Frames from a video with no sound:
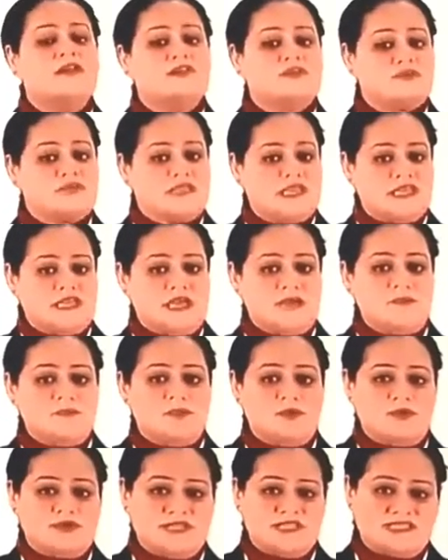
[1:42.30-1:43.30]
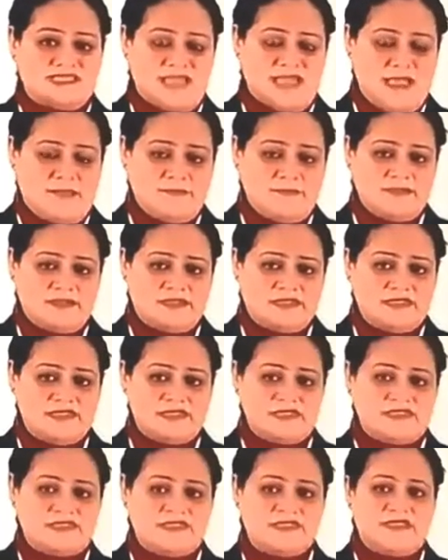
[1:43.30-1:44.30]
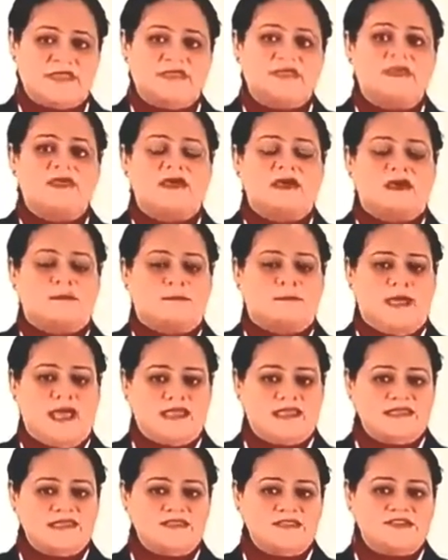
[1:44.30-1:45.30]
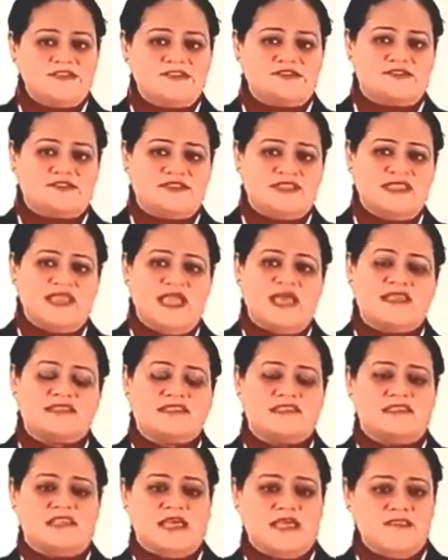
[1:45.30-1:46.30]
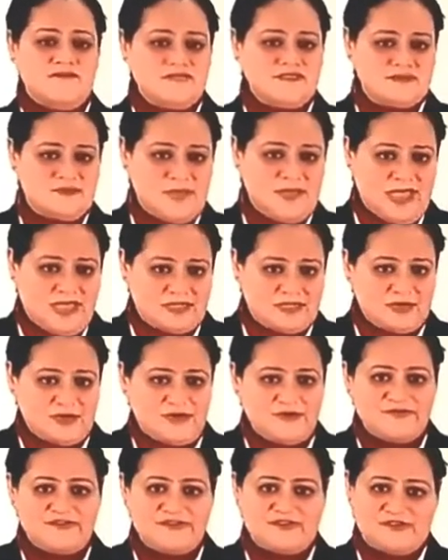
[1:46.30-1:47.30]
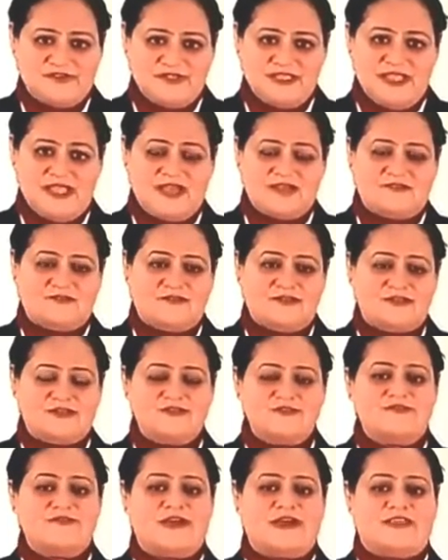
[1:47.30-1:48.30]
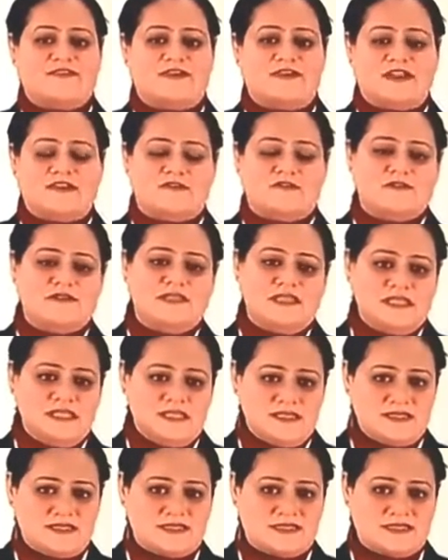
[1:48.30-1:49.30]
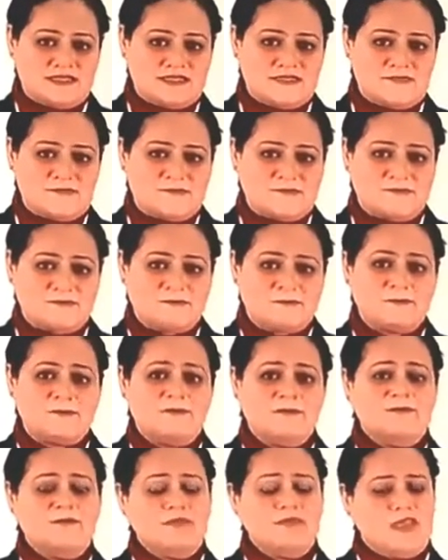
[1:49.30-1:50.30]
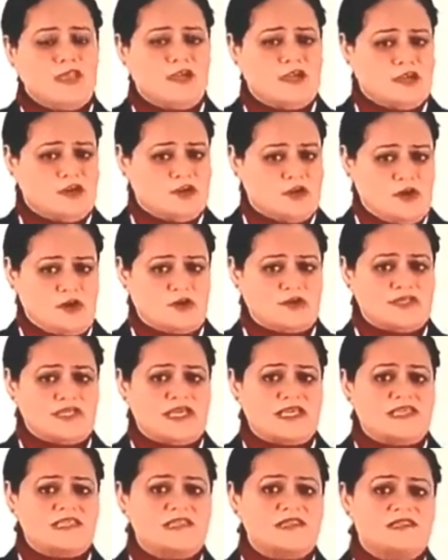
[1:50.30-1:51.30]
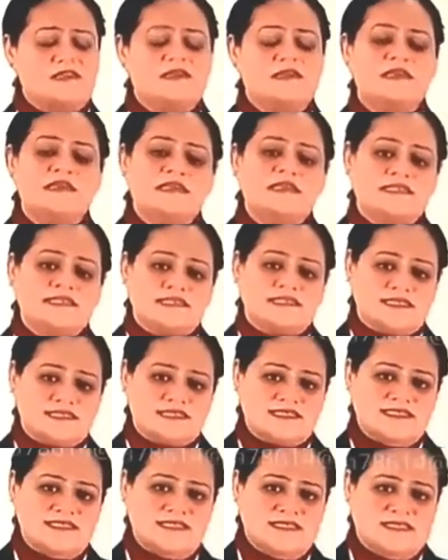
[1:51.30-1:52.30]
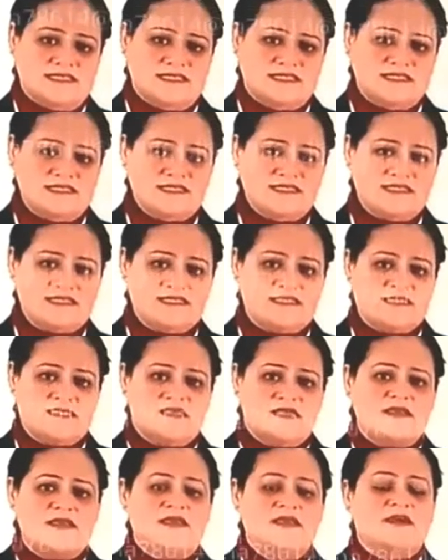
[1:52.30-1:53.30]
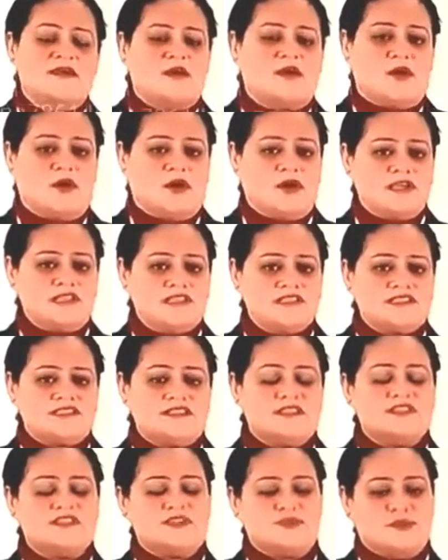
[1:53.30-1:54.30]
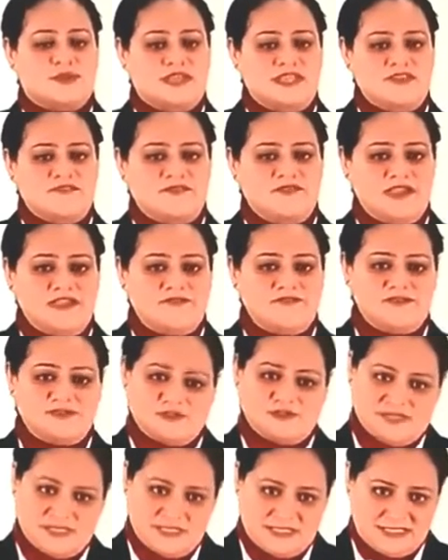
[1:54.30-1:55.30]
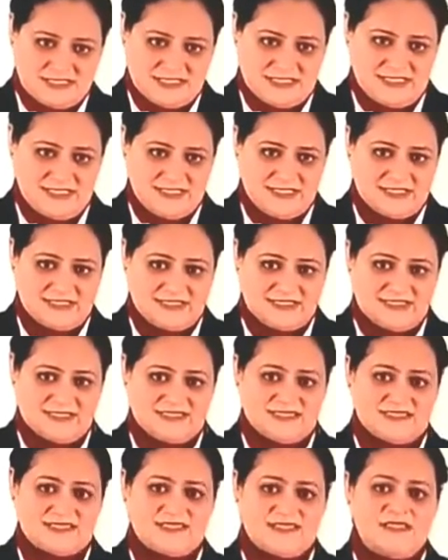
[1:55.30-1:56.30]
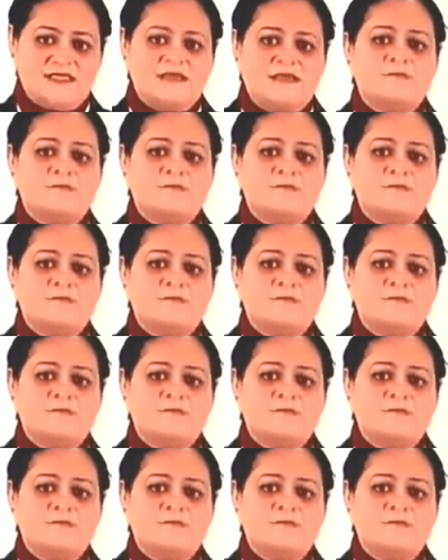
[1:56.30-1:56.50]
To take up more examples, a banyan tree has a lifespan of 300 to 500 years. A crocodile, 60 years. Horse, 25 to 30 years.